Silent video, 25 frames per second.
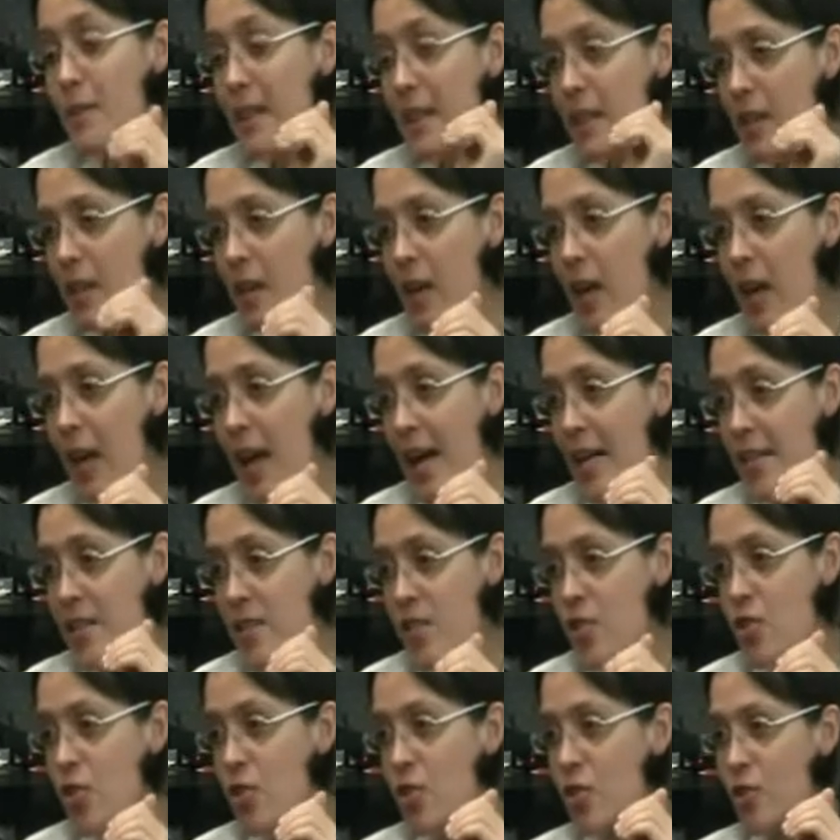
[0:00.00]
middle
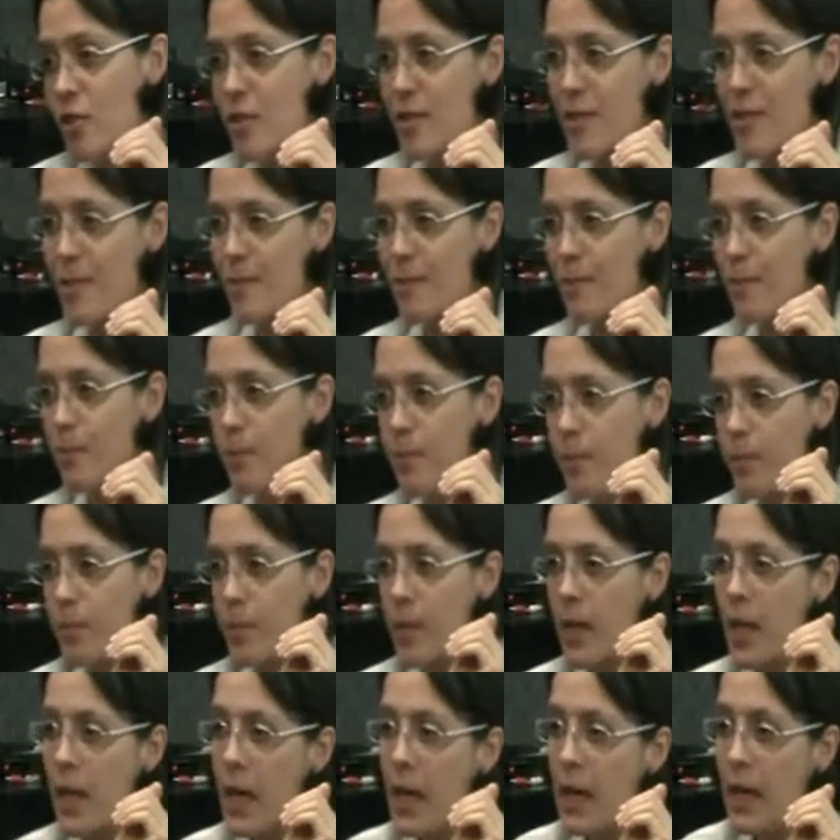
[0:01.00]
class students.
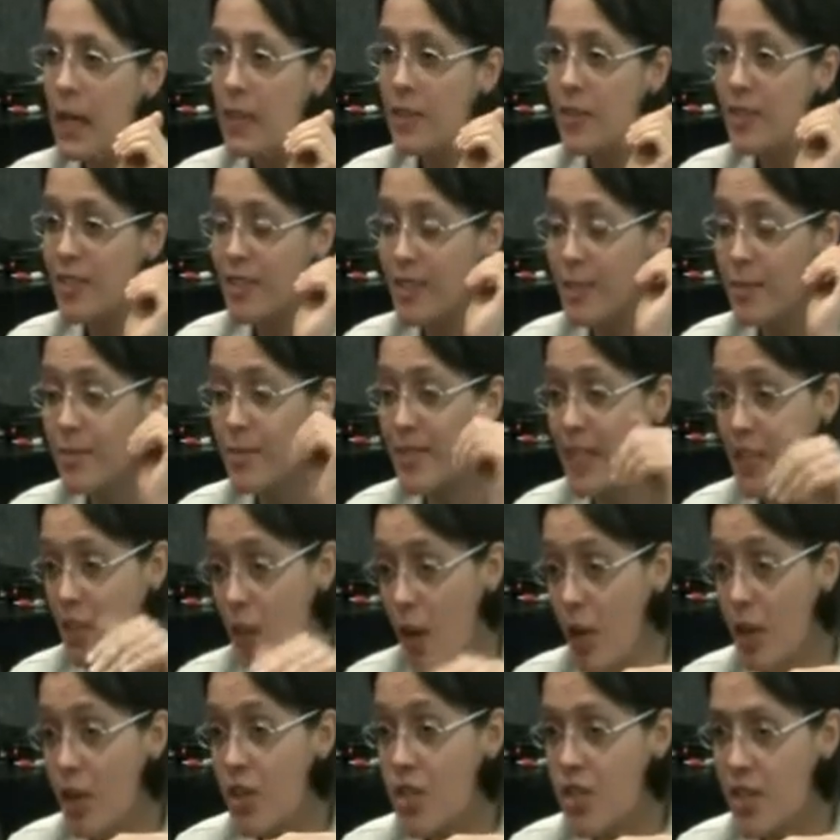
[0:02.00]
And so some
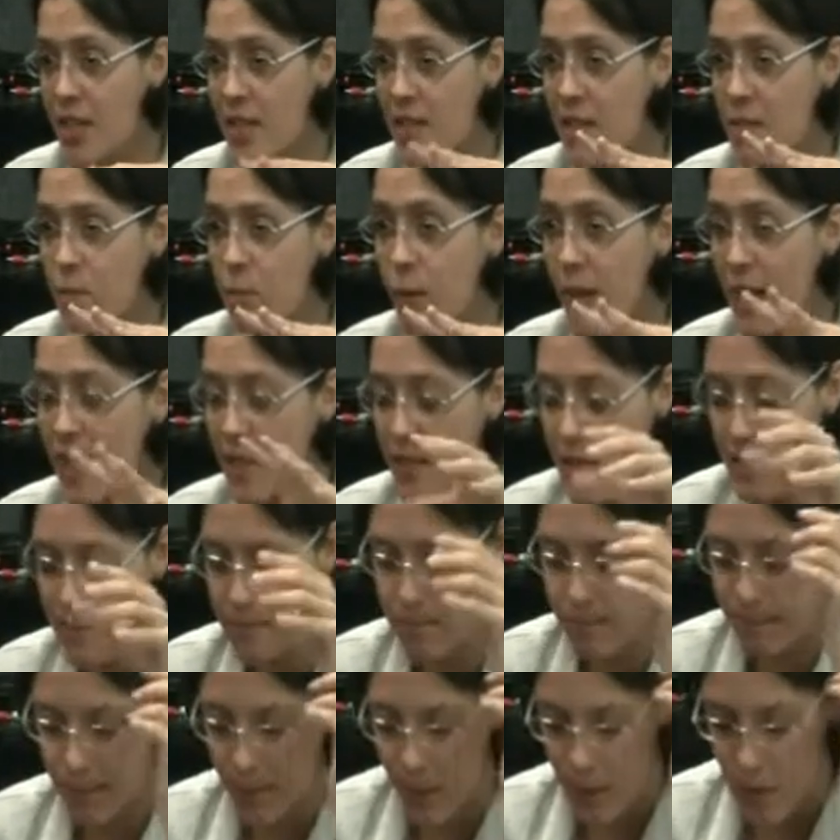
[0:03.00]
psychologists went,
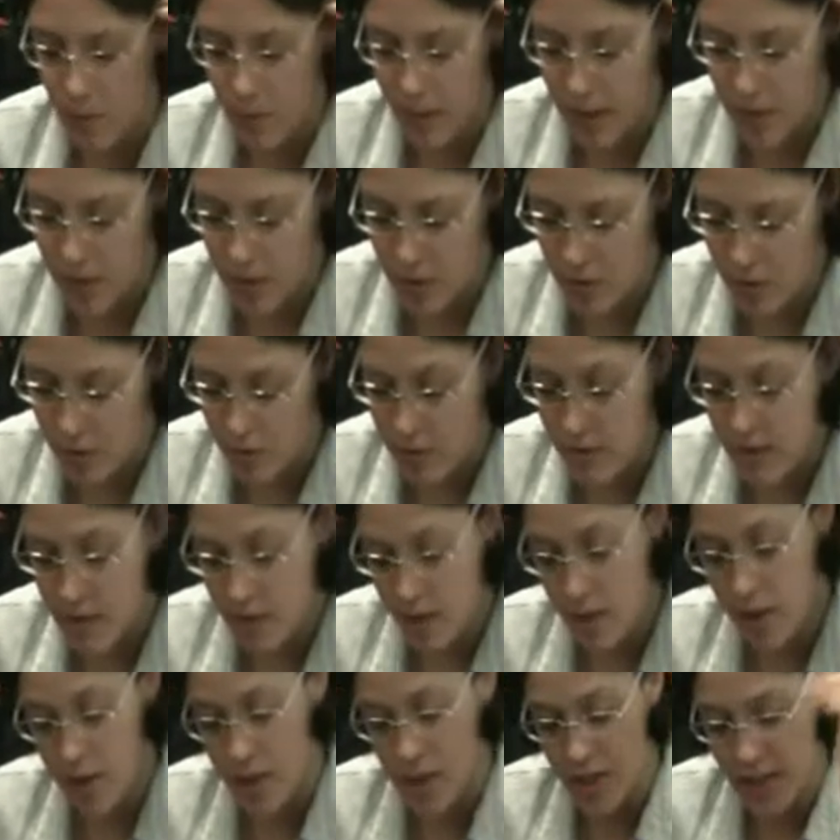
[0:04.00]
you know, tried to
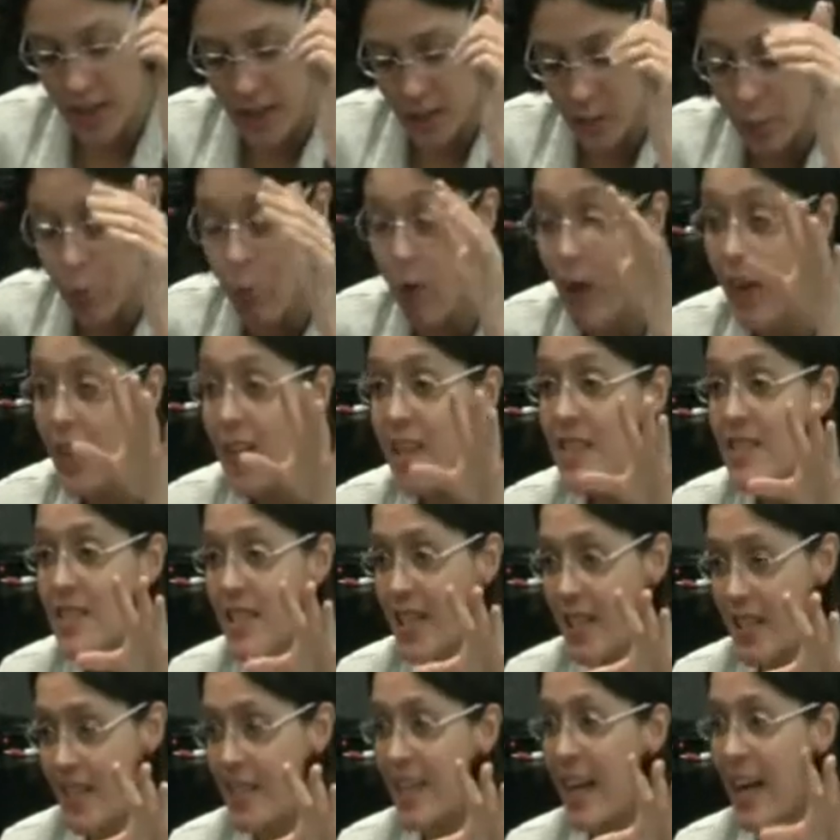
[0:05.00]
research that. Why is
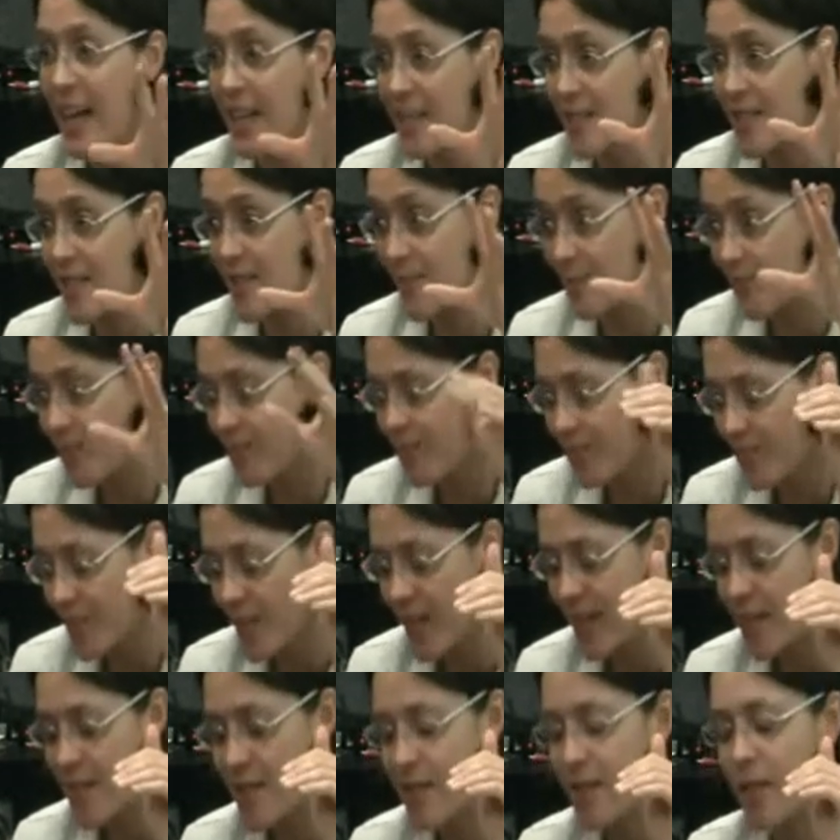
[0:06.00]
it that,
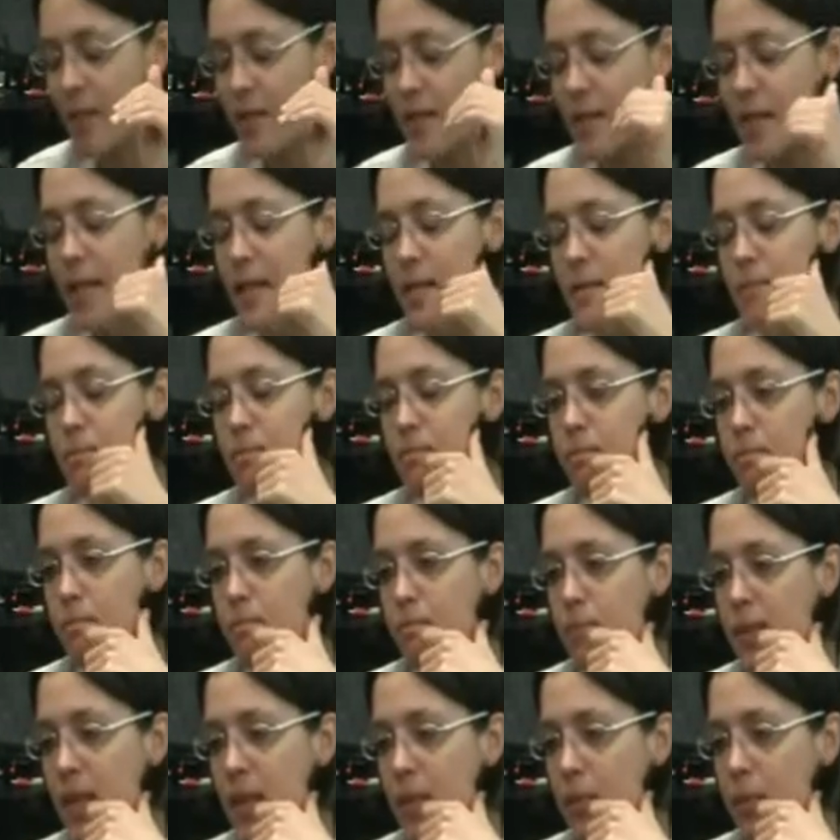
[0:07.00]
that,
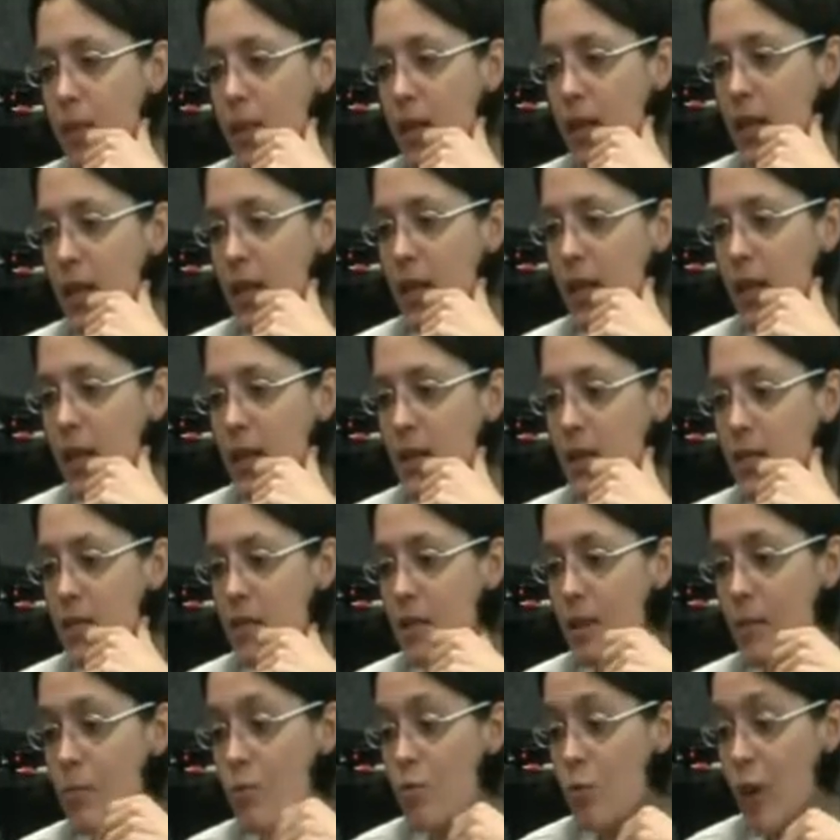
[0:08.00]
that people in, in
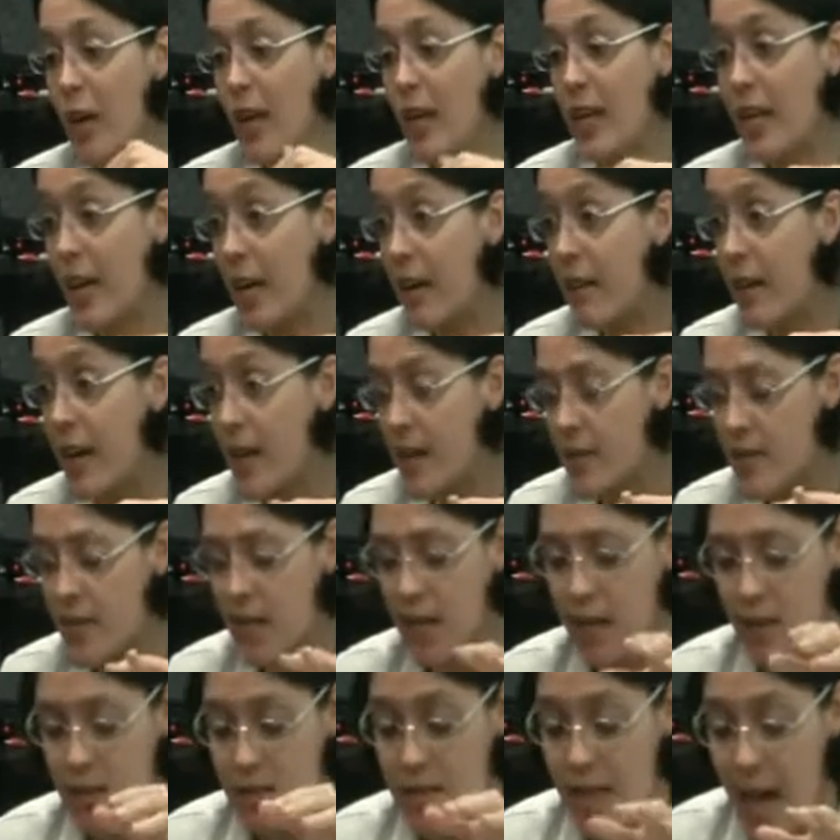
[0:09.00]
slum dwelling areas
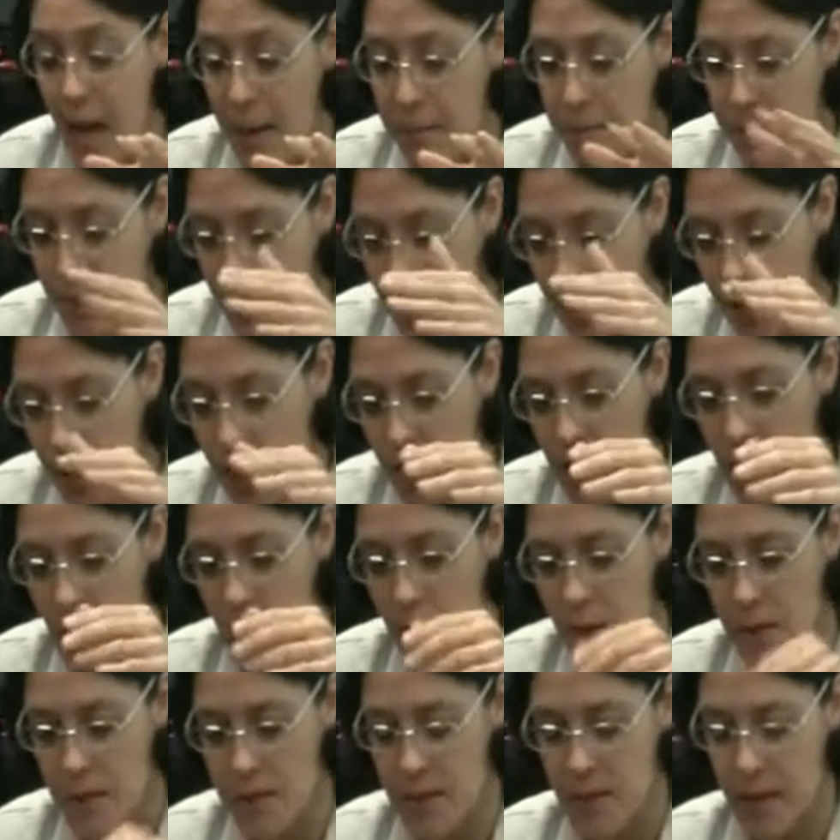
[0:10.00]
are as happy
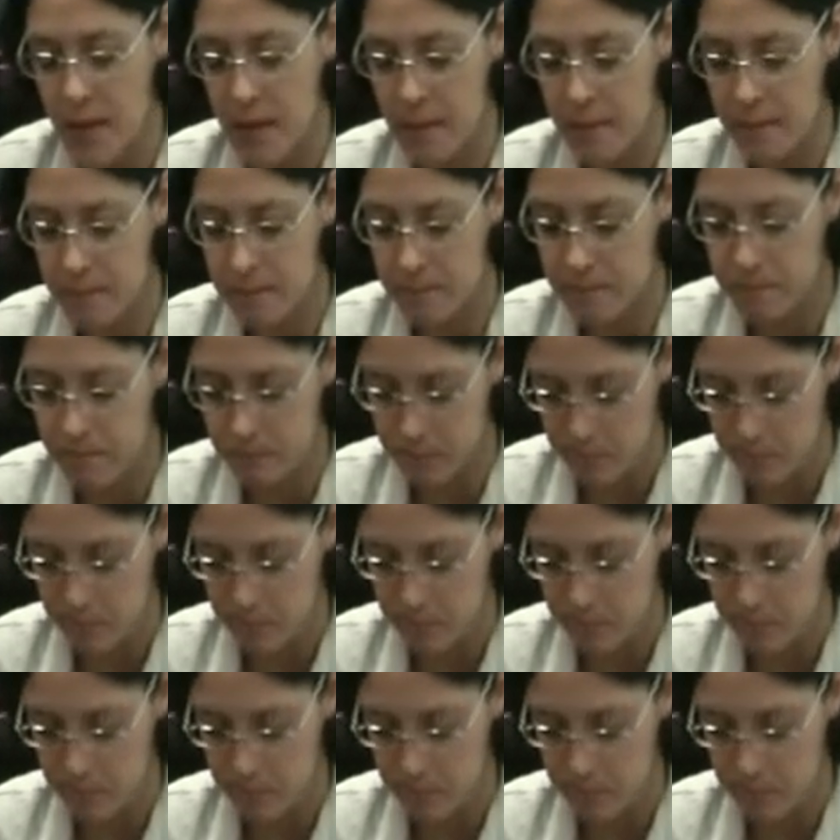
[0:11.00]
as, um,